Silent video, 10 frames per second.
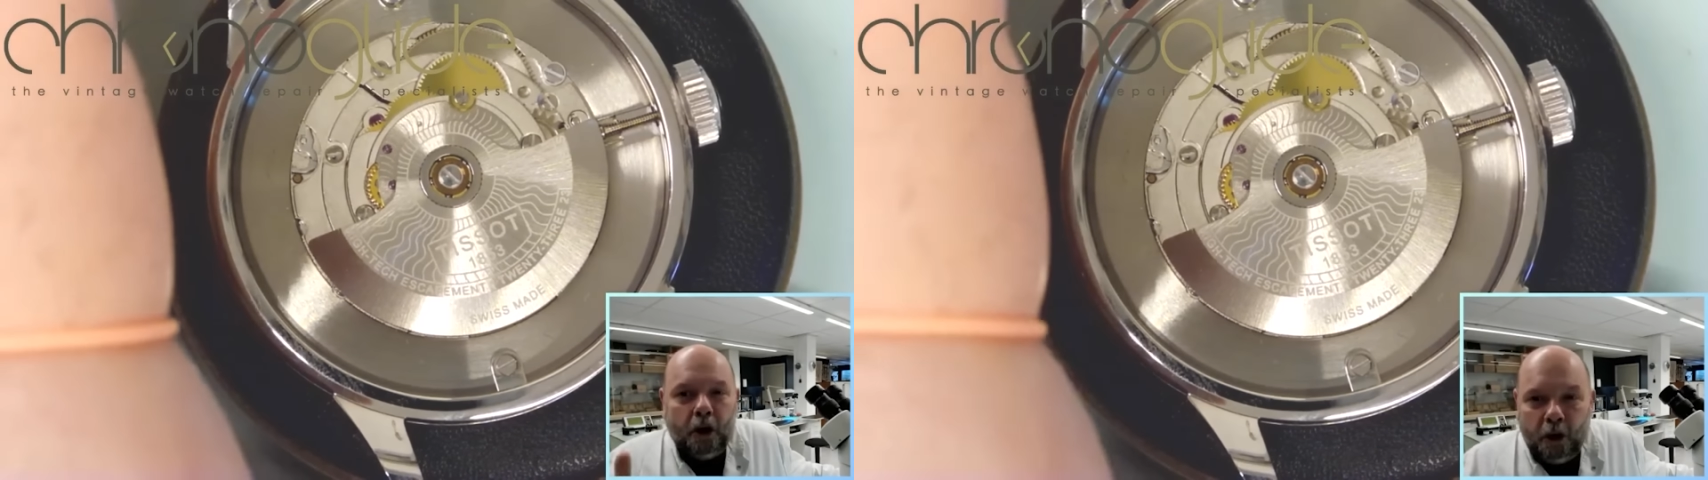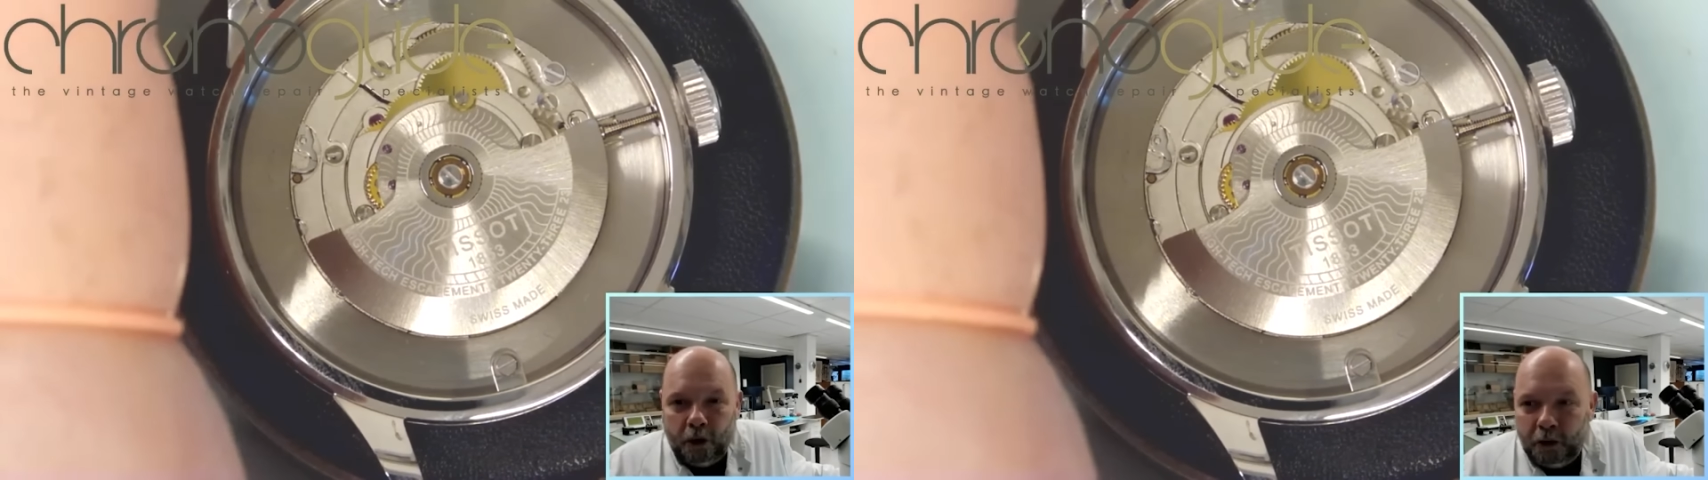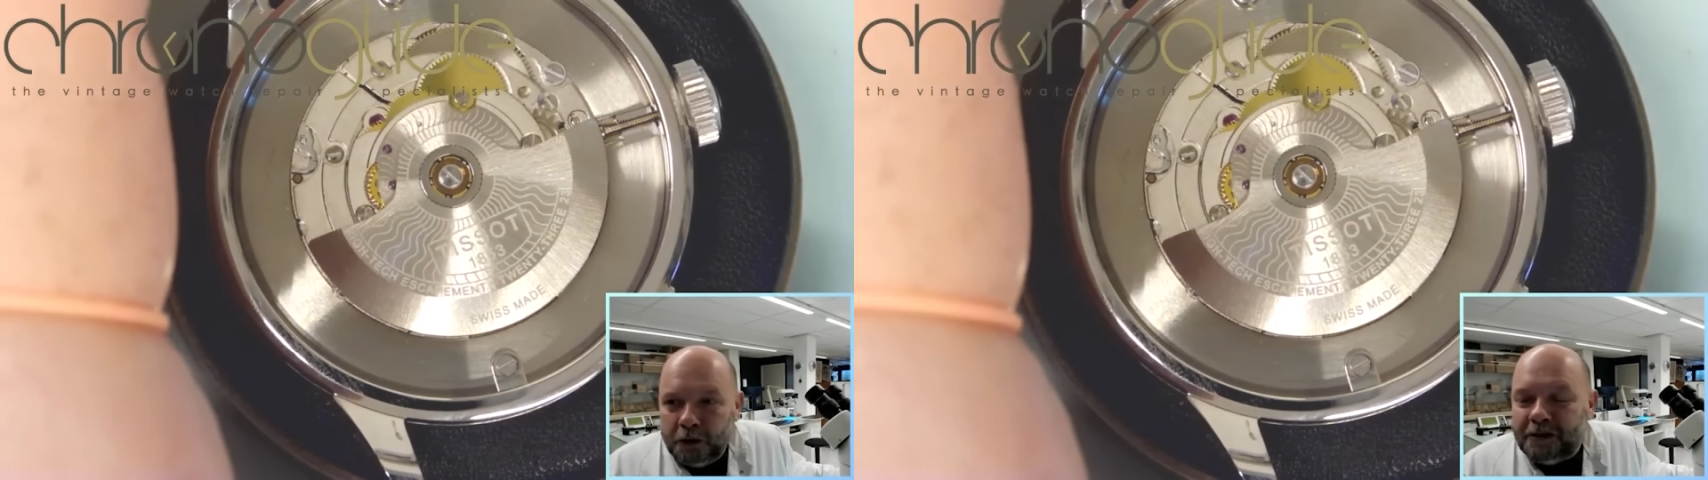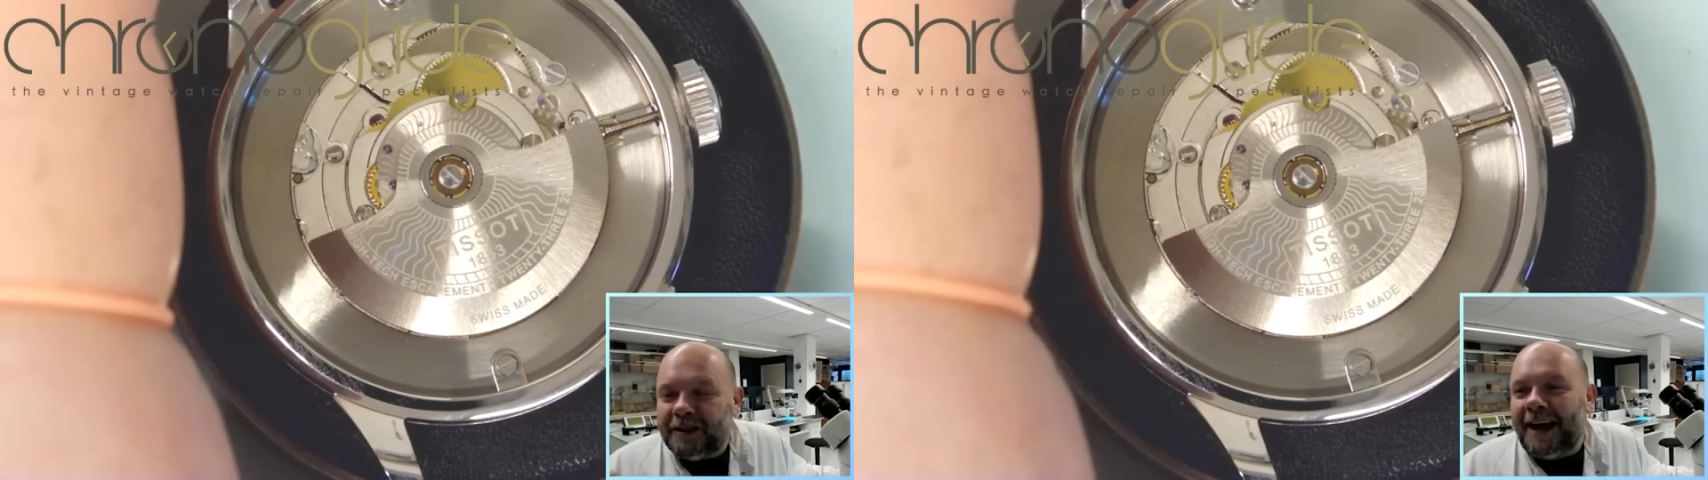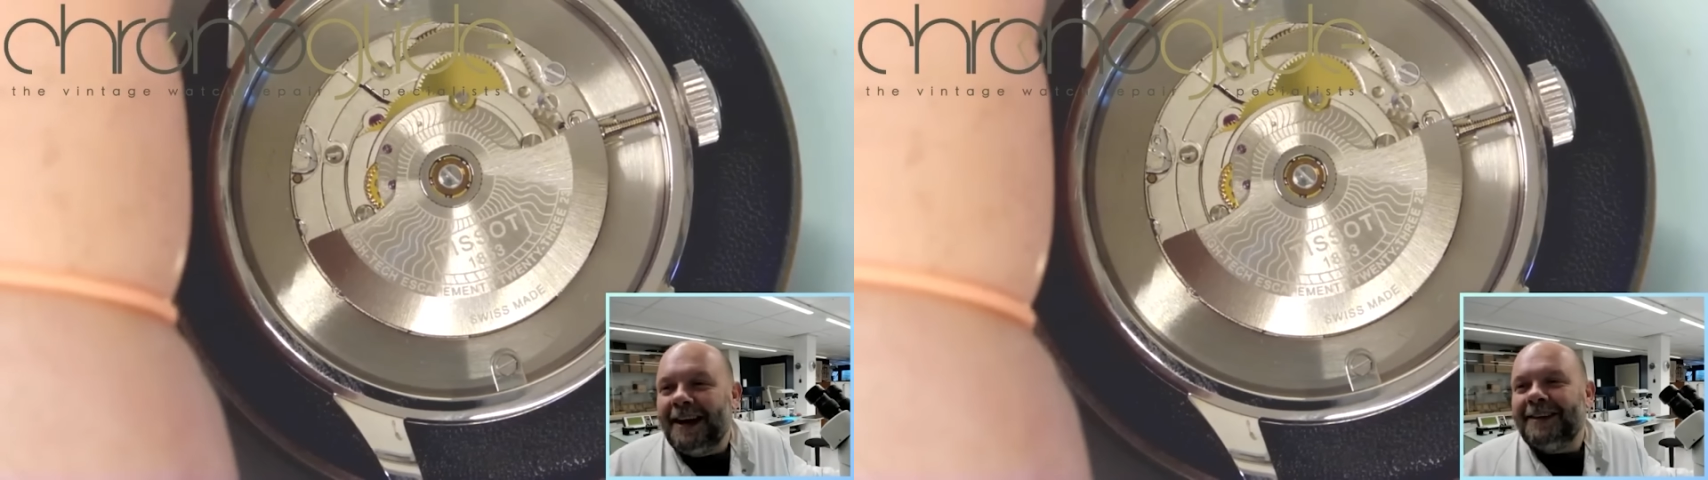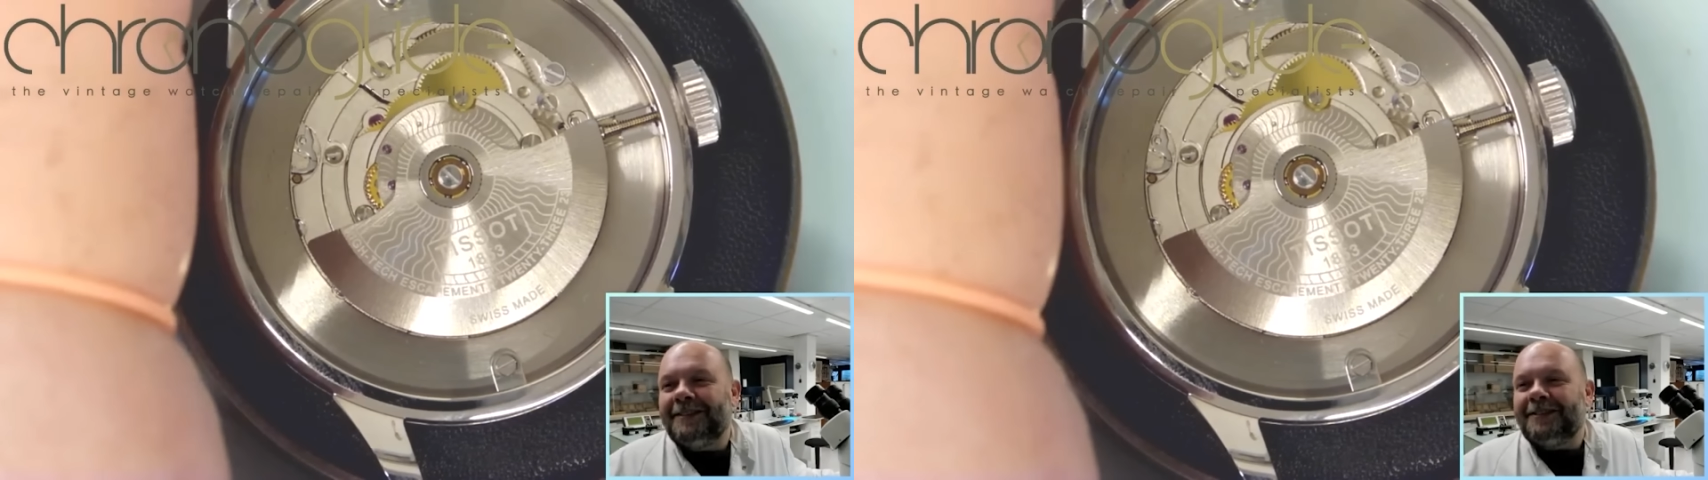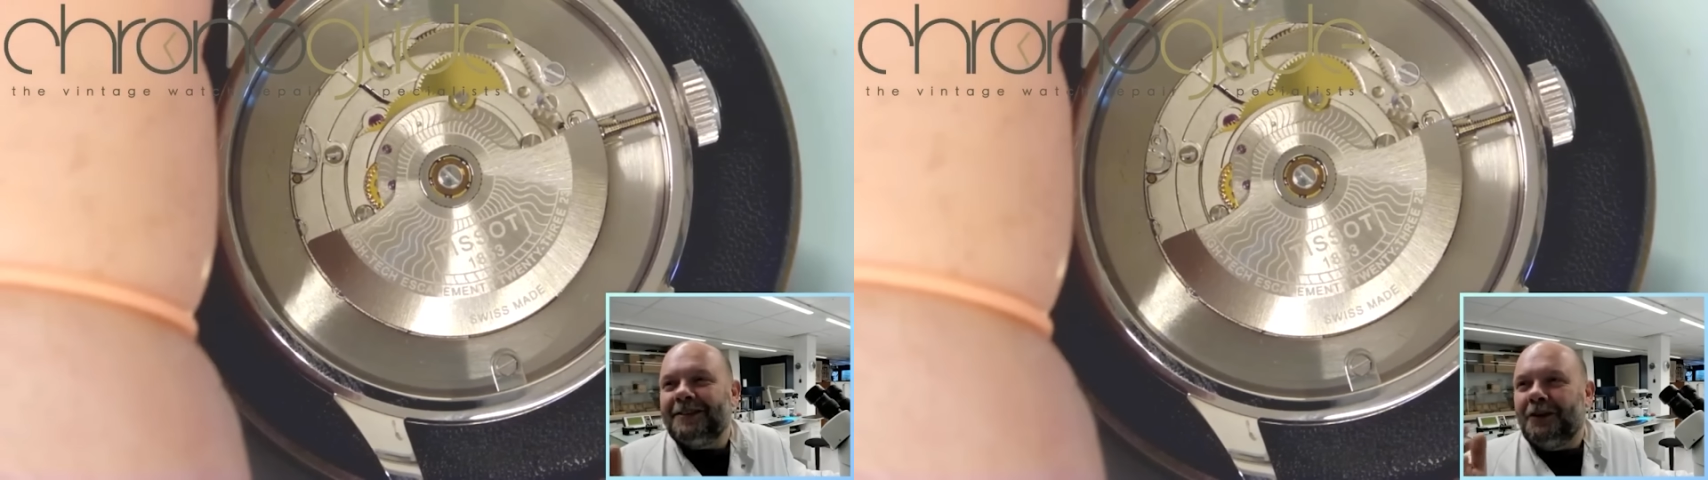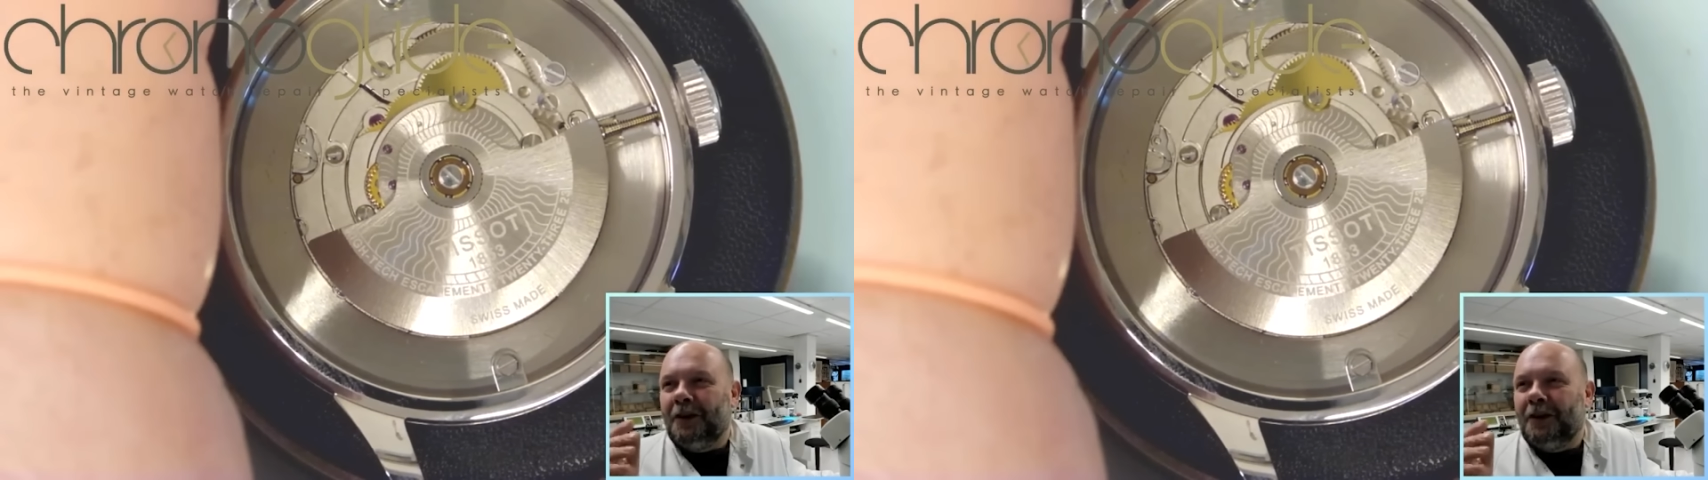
All signs